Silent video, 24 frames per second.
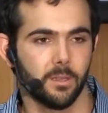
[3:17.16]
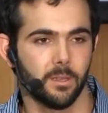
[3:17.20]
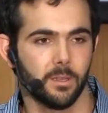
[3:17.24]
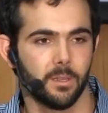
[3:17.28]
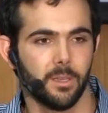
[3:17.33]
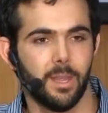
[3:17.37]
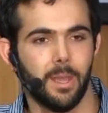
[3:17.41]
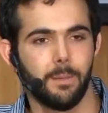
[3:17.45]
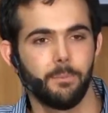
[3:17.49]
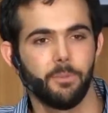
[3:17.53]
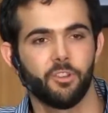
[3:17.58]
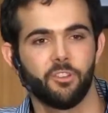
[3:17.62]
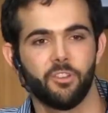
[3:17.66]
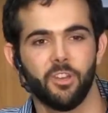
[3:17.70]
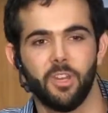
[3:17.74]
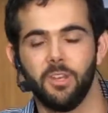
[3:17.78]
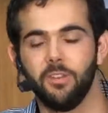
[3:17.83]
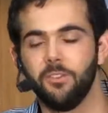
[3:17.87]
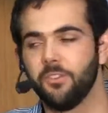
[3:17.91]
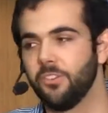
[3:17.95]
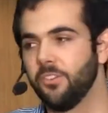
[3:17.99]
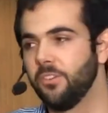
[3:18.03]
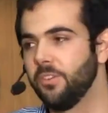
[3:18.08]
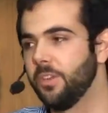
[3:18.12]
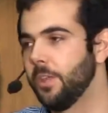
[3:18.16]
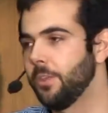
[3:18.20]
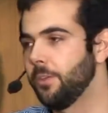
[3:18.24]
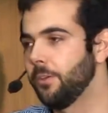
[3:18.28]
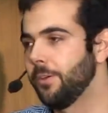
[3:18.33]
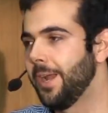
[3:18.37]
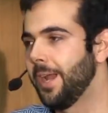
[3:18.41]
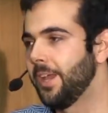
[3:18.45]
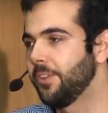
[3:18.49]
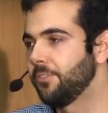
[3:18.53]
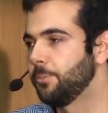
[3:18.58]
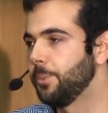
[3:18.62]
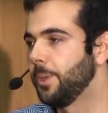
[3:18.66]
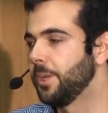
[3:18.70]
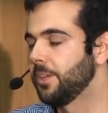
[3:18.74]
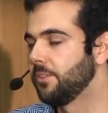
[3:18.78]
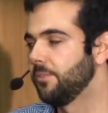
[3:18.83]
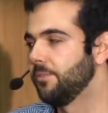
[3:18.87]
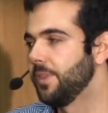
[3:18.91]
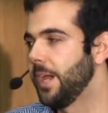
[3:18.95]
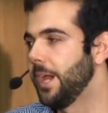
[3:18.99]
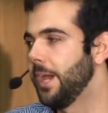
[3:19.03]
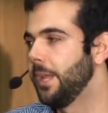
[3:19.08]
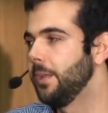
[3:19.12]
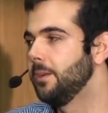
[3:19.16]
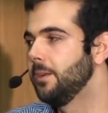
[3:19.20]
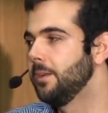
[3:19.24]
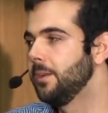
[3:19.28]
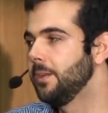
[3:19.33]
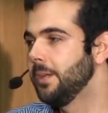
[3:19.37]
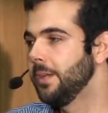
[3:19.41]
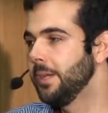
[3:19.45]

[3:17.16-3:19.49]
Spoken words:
Climate change is another aspect of that.